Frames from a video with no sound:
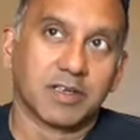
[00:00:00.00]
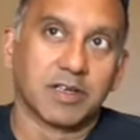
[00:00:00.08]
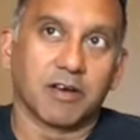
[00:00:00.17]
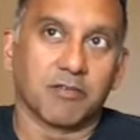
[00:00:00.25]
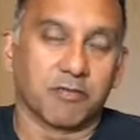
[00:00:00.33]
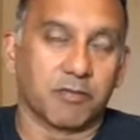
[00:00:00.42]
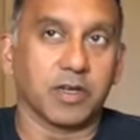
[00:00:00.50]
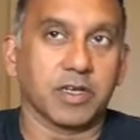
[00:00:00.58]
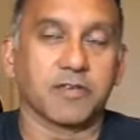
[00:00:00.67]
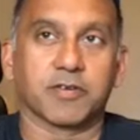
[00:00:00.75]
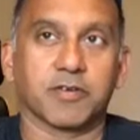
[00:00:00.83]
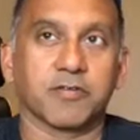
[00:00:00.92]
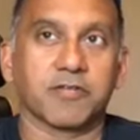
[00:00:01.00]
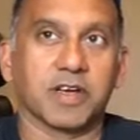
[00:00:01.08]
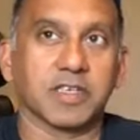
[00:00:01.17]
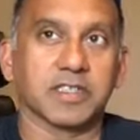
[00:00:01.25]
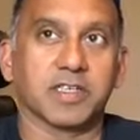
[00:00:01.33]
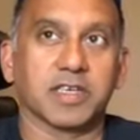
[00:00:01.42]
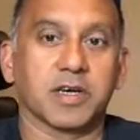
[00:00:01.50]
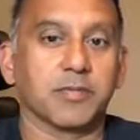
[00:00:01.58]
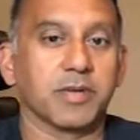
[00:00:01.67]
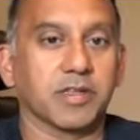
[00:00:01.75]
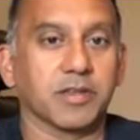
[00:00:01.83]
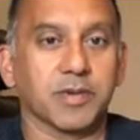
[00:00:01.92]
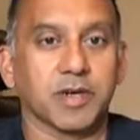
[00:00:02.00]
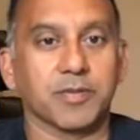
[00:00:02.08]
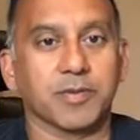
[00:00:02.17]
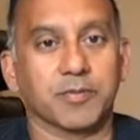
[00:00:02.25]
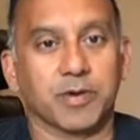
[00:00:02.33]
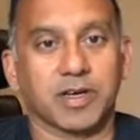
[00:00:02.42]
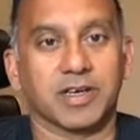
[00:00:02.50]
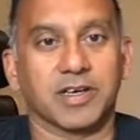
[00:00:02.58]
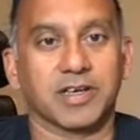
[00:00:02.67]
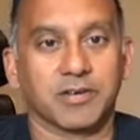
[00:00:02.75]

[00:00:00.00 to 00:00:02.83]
a really difficult phase in the company at the moment where